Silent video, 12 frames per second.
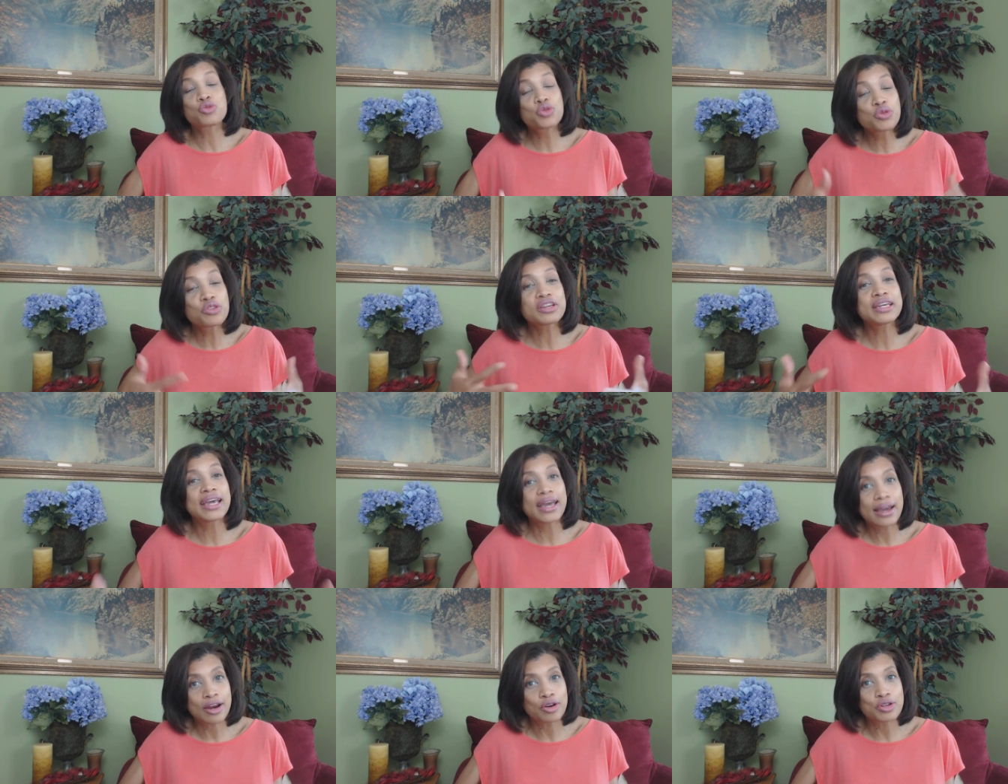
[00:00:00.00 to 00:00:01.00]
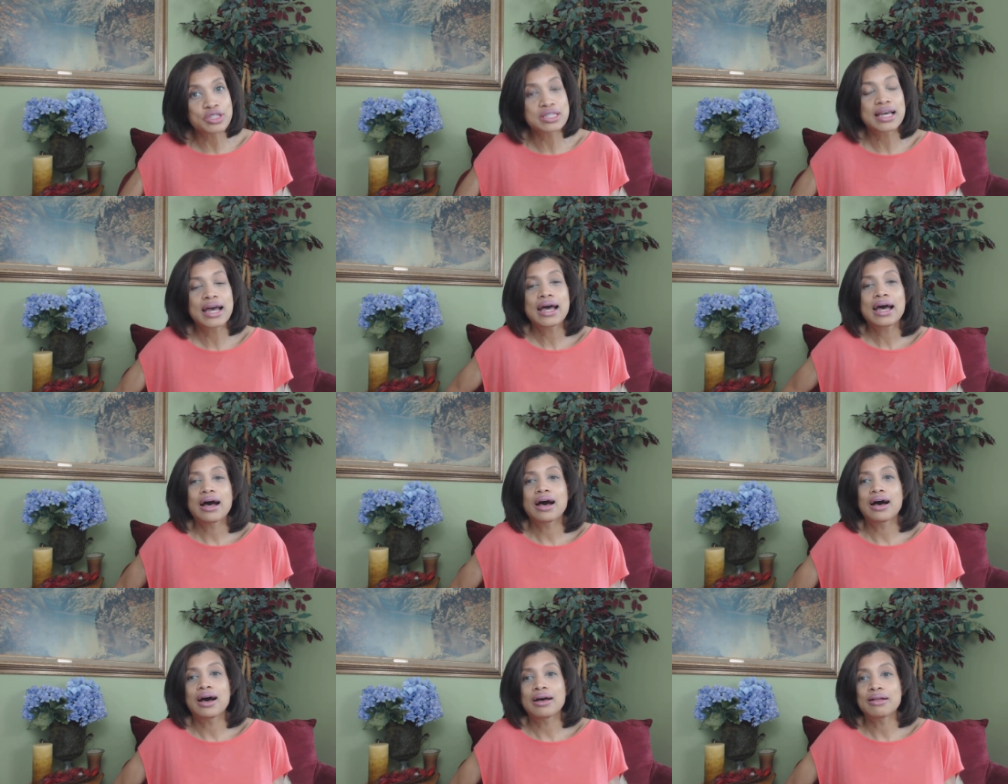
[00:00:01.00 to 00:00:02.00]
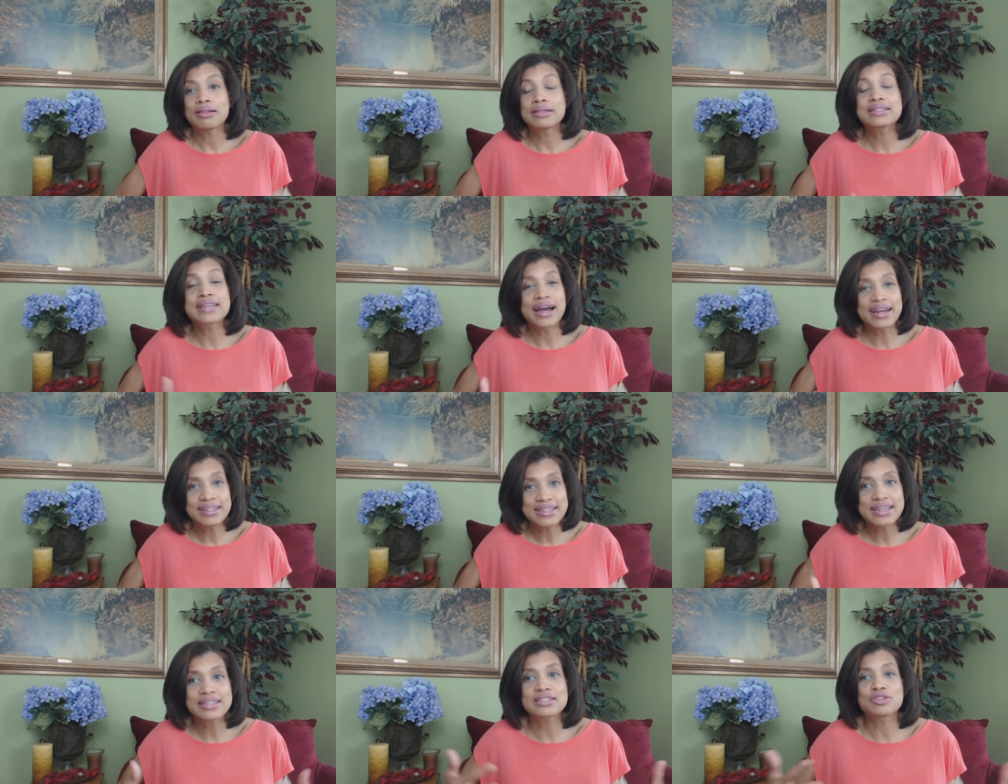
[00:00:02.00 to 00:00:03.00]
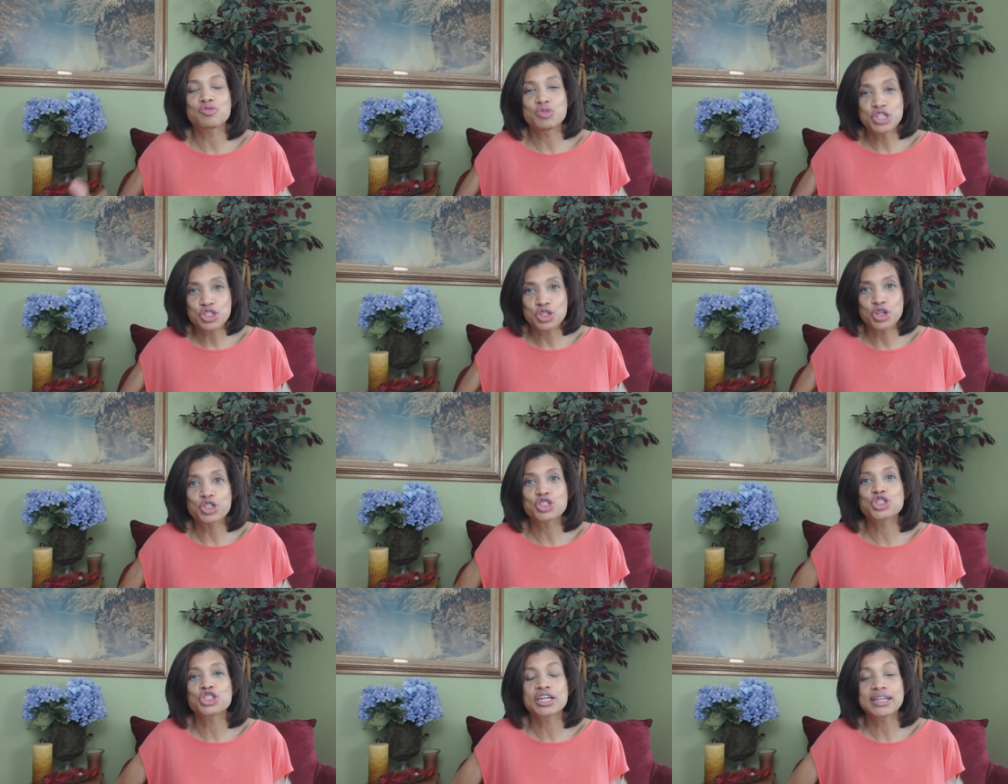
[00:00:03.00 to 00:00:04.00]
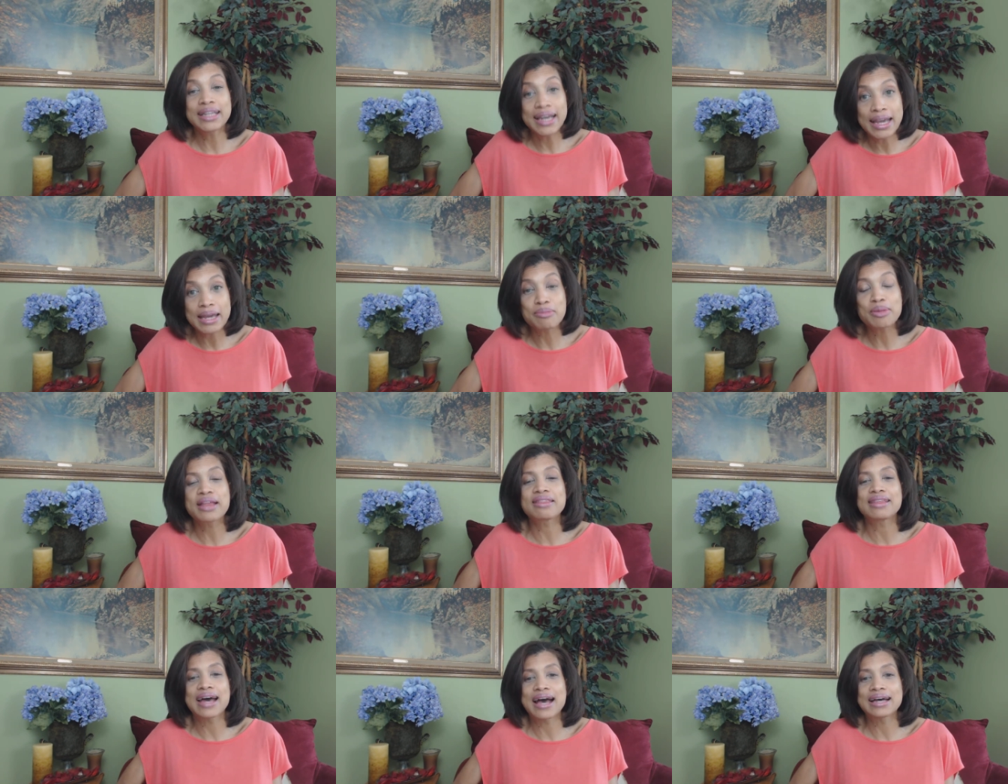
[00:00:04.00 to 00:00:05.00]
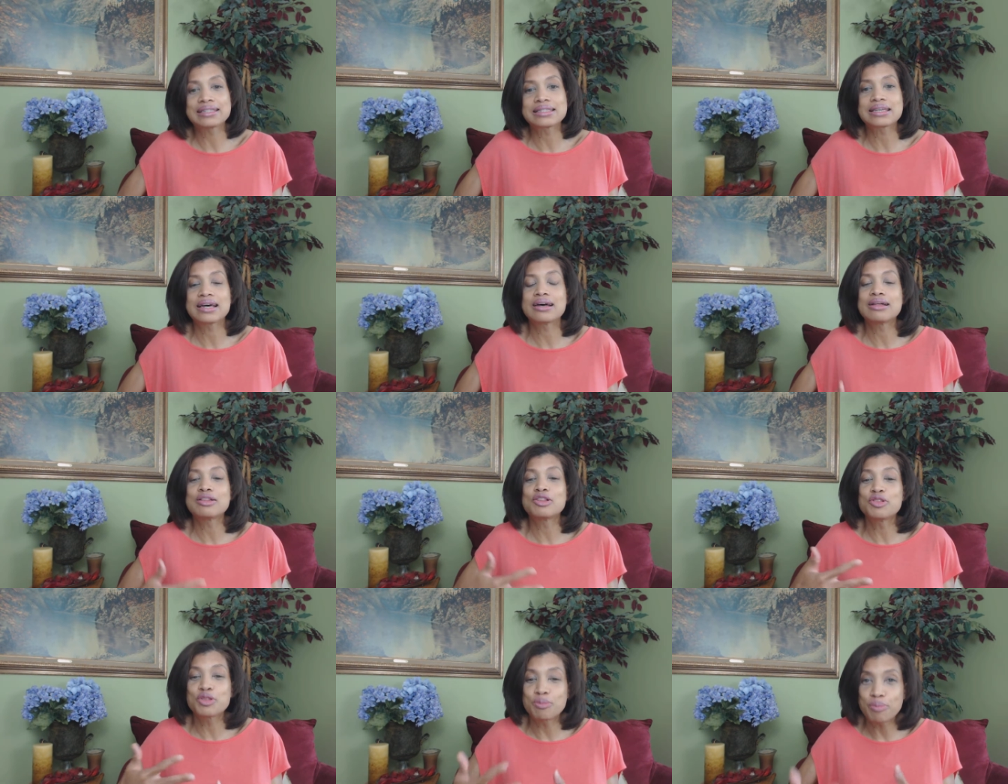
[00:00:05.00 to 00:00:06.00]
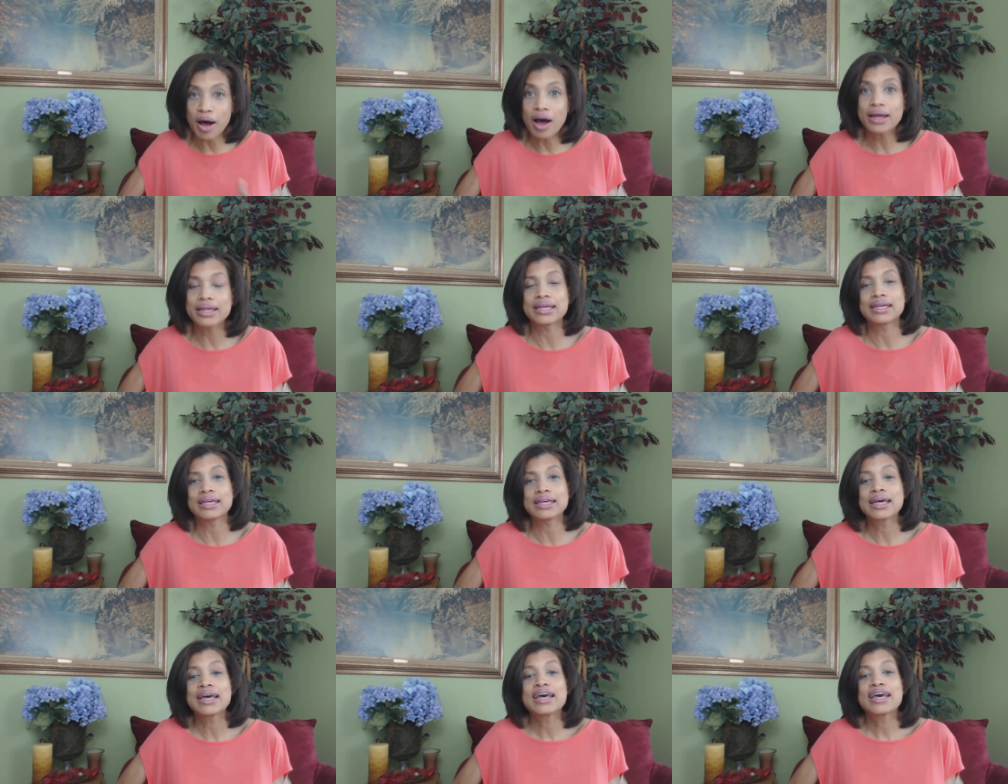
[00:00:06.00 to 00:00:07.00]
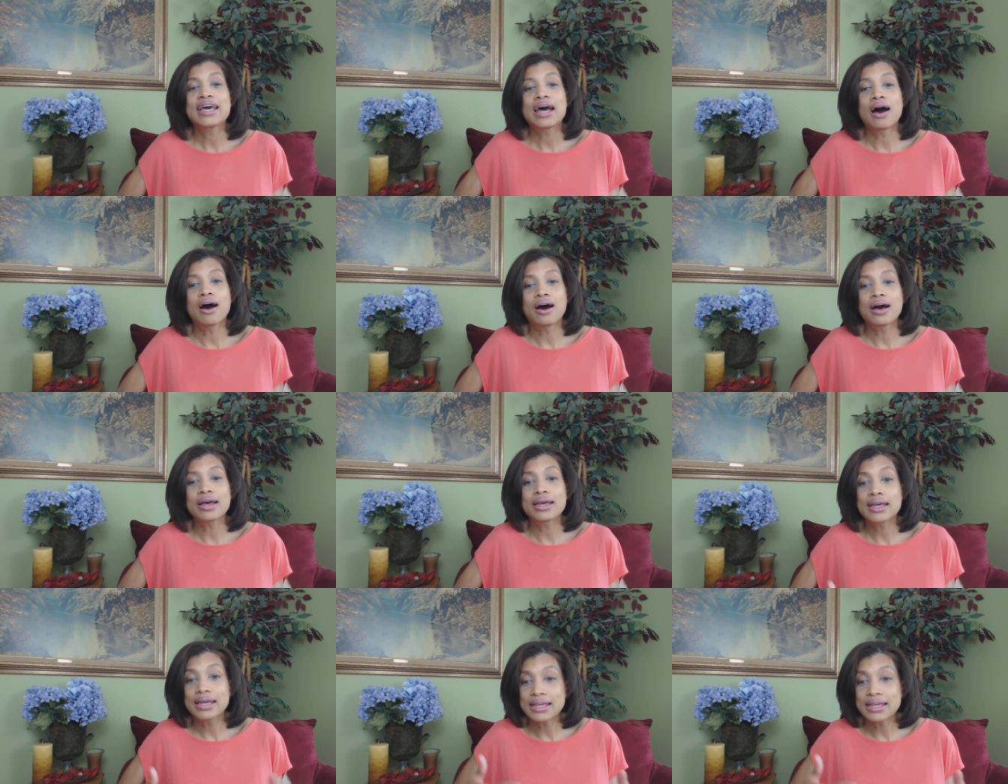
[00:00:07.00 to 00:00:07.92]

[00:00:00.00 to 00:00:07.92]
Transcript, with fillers: through the years, uh, scientists and research claim that the body uh,